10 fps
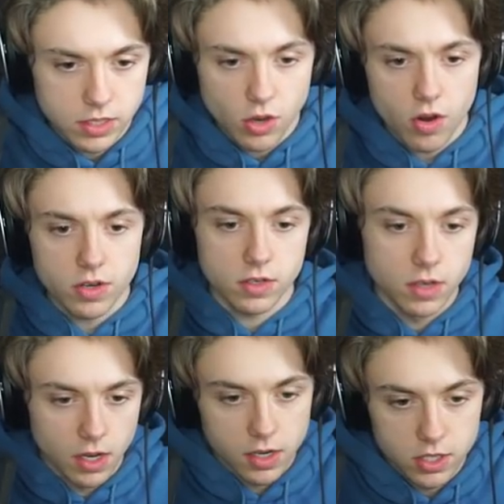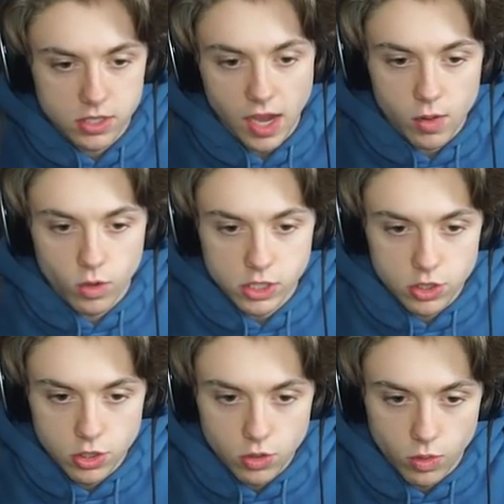It's hard to decide what to
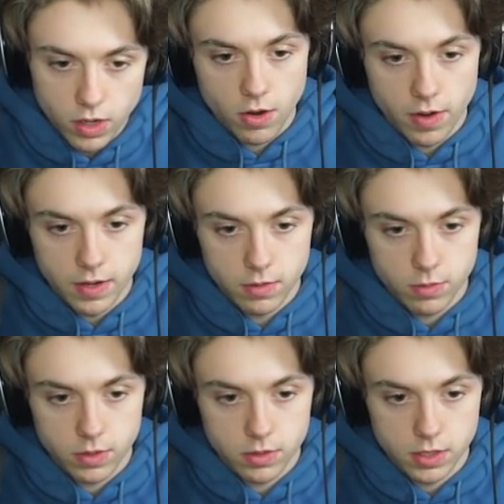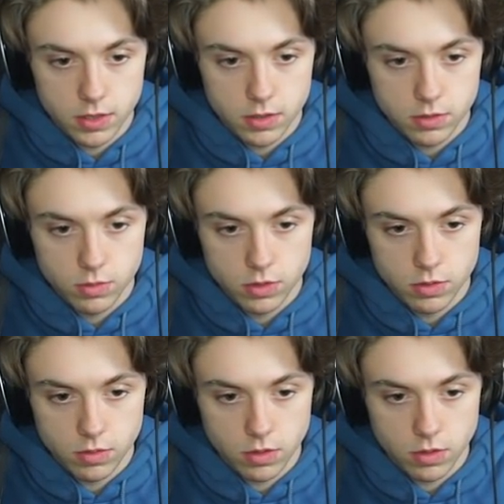do. All right, we're gonna take this. We're gonna.